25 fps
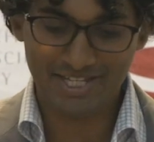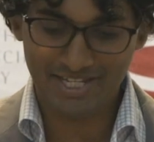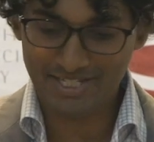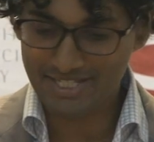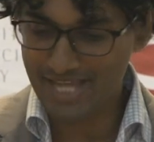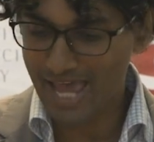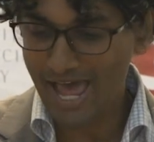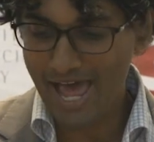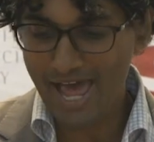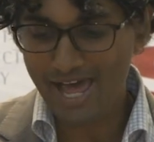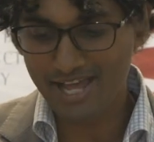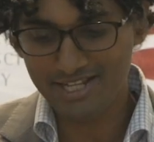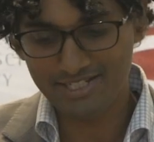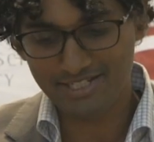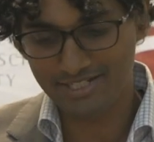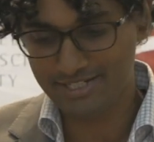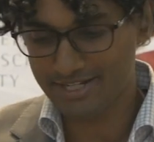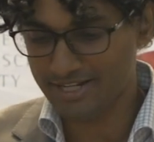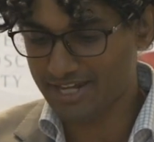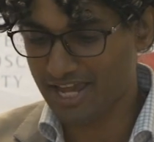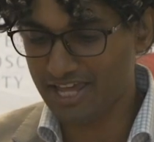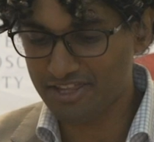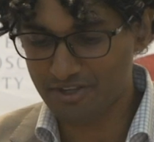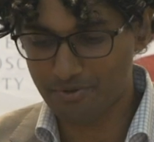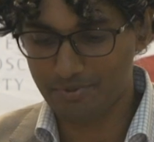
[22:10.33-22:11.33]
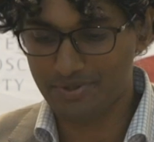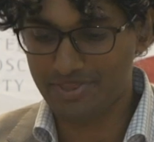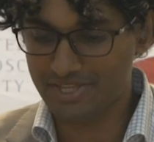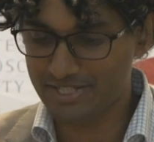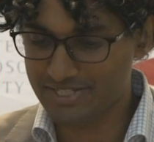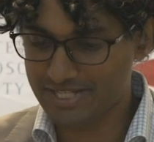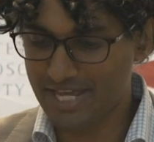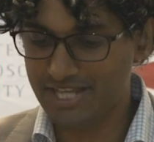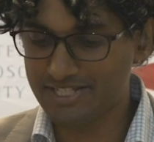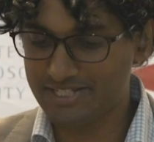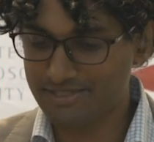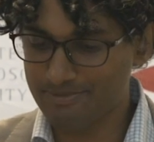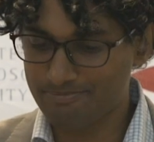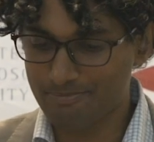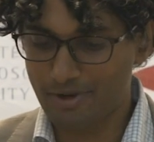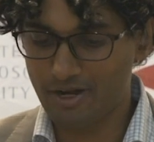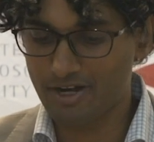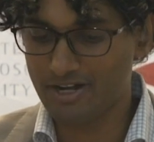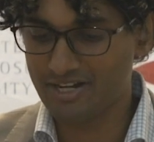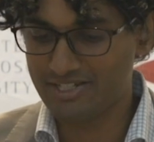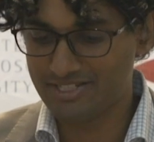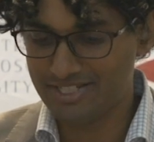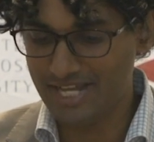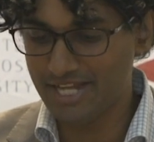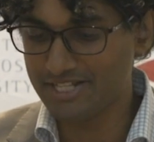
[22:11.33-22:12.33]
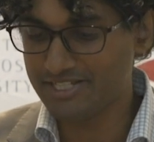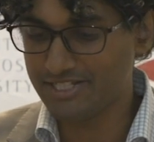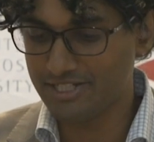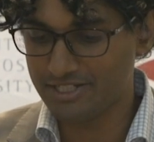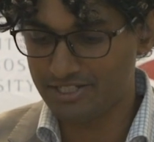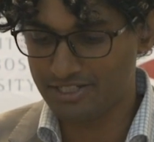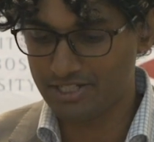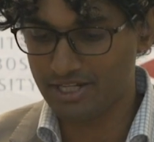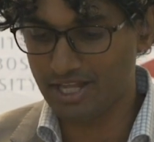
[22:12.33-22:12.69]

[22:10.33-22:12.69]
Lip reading: these ads together with the census